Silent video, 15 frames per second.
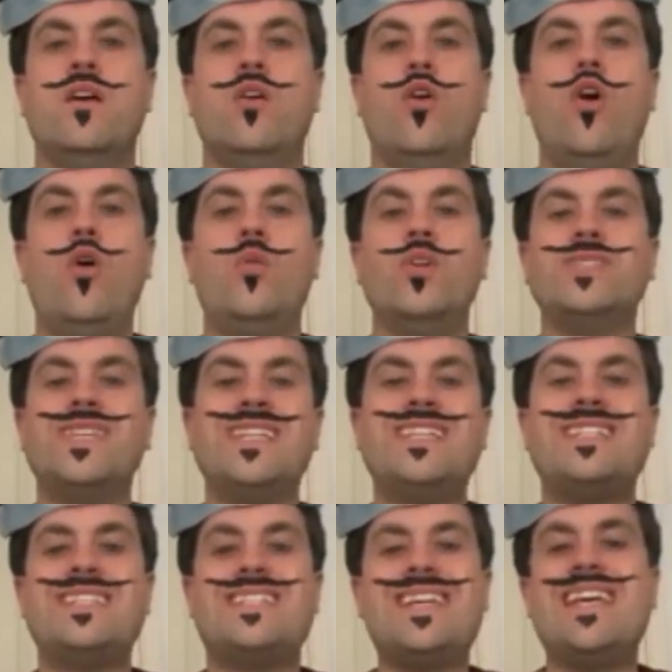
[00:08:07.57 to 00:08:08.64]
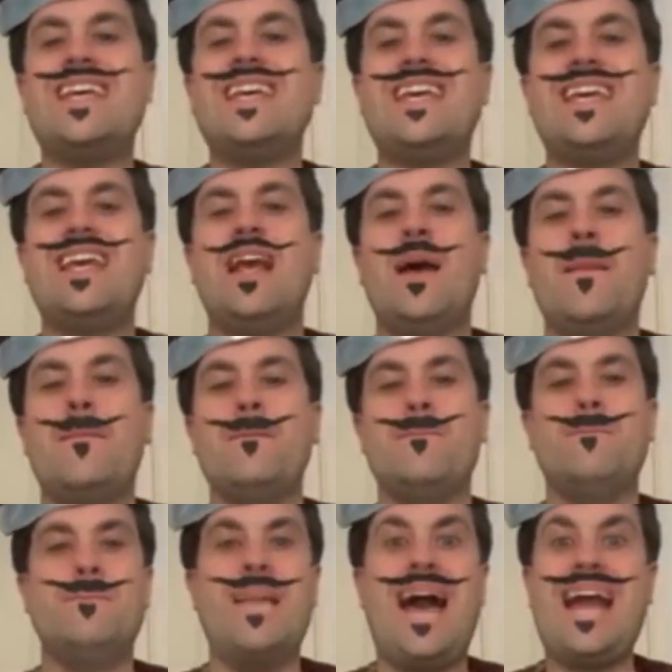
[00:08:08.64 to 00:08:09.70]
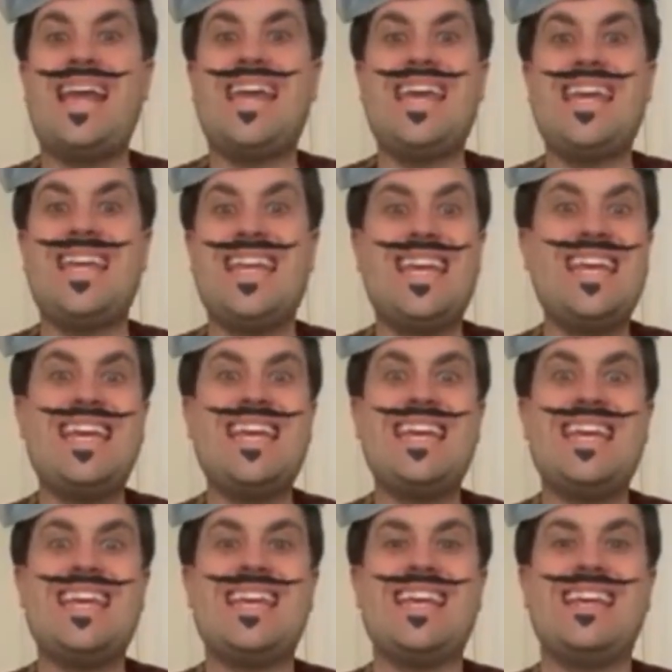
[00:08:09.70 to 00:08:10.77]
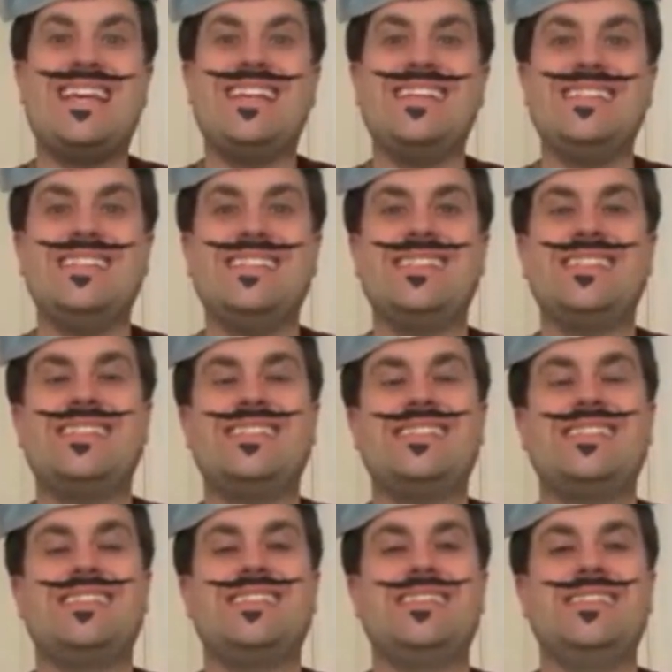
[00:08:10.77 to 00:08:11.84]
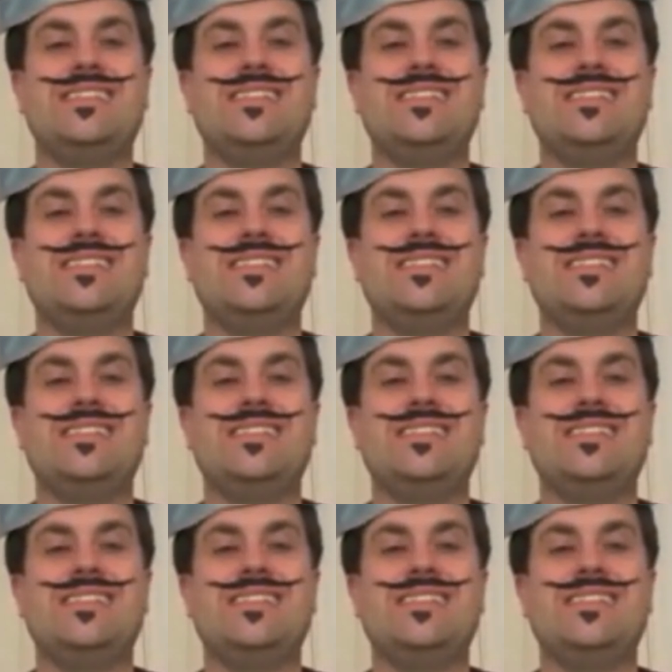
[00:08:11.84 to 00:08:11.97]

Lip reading: Or was it D, Mackey D's?